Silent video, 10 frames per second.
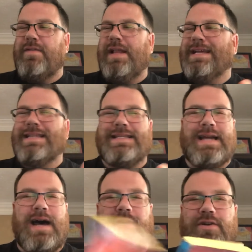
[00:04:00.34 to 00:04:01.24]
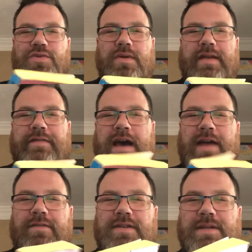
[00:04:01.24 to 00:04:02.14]
like
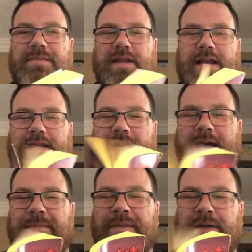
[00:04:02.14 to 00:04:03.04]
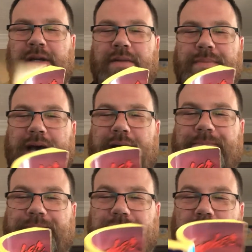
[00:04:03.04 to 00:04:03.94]
$1.25 or something like that.
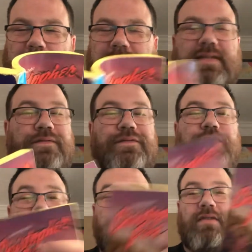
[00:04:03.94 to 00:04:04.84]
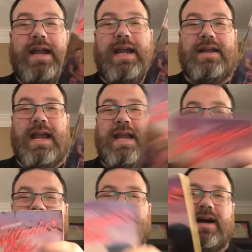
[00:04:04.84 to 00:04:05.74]
But it's a fun read, and
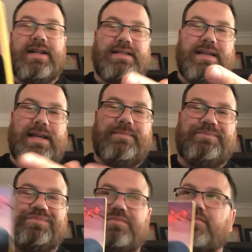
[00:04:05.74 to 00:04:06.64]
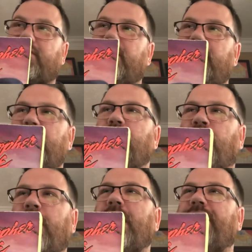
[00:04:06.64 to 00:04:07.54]
it's honestly
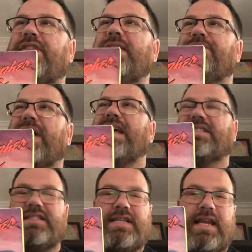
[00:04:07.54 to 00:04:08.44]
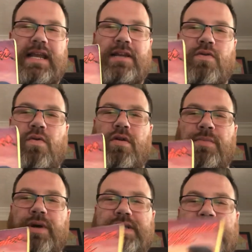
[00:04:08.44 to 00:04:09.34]
one of the best teen horror books that